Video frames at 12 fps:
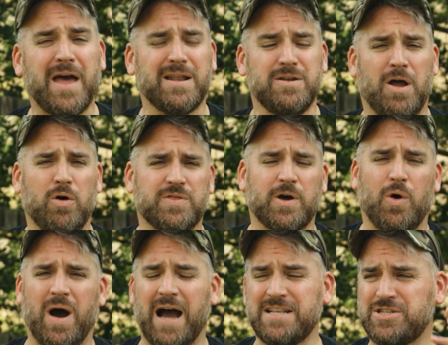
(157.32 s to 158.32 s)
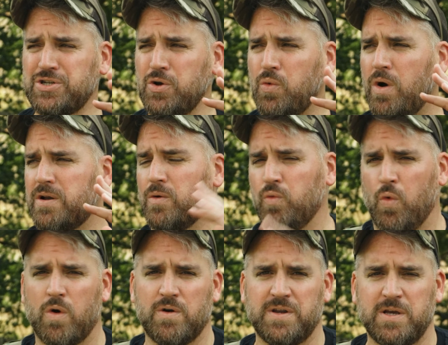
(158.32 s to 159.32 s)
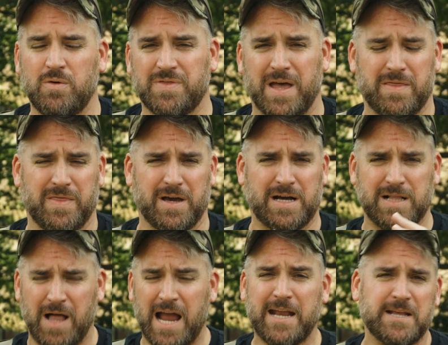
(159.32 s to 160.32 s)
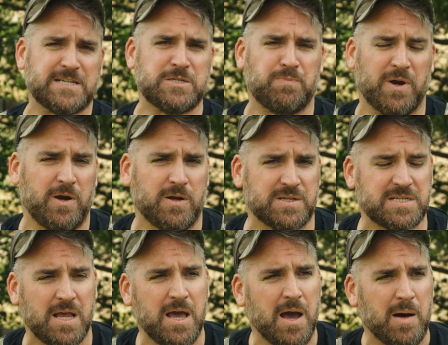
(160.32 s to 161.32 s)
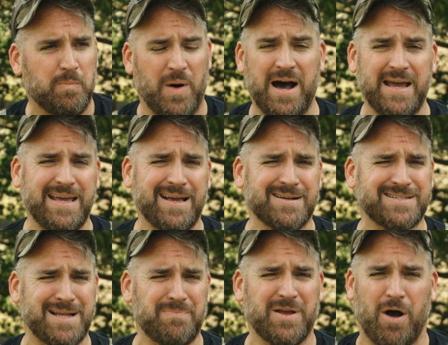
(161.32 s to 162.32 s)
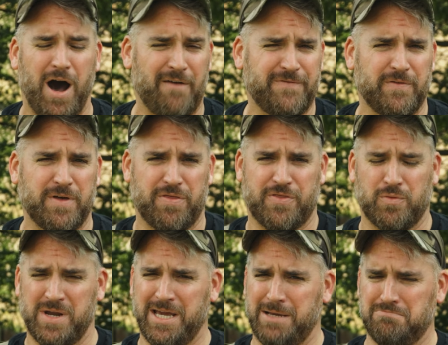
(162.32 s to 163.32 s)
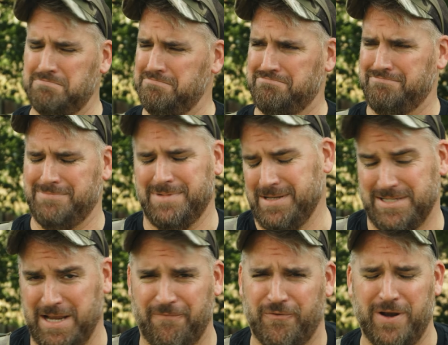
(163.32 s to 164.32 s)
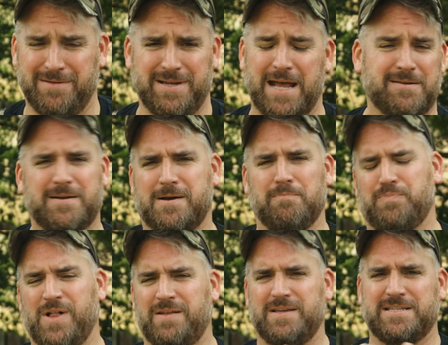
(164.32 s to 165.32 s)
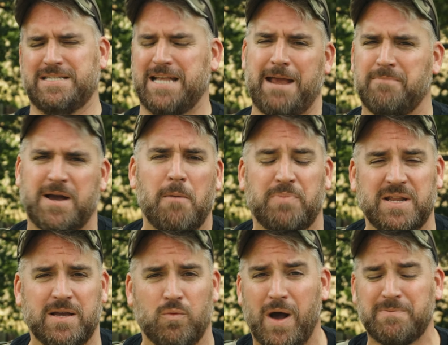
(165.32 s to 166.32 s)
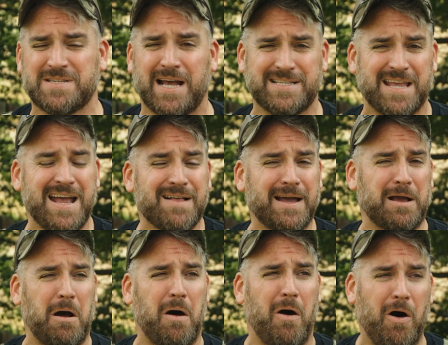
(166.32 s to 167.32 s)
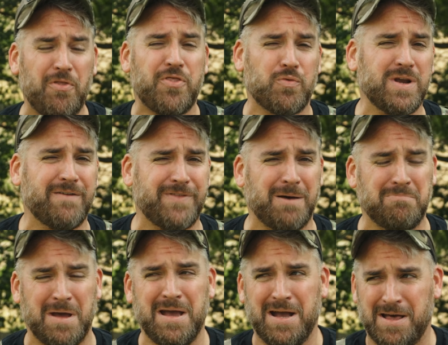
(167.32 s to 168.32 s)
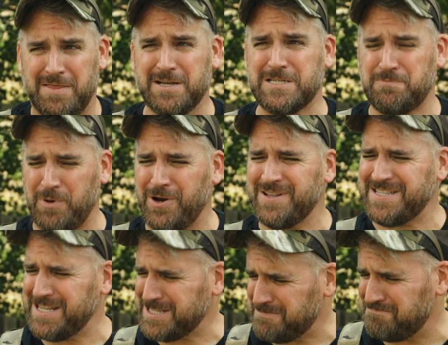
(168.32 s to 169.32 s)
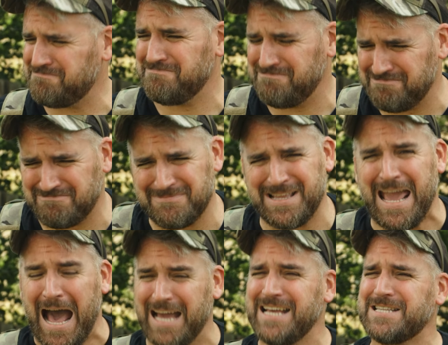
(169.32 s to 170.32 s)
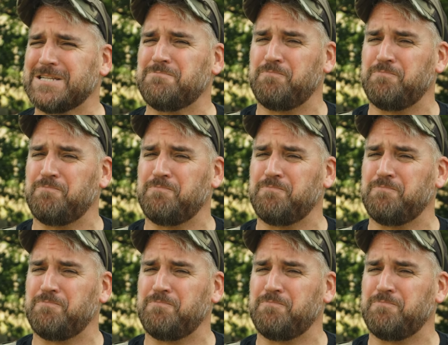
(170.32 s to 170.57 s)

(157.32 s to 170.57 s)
that note though, I do want to warn you that the client experience buying something off of the three different yet completely same company websites, like all three of them, the experience is yeah, it's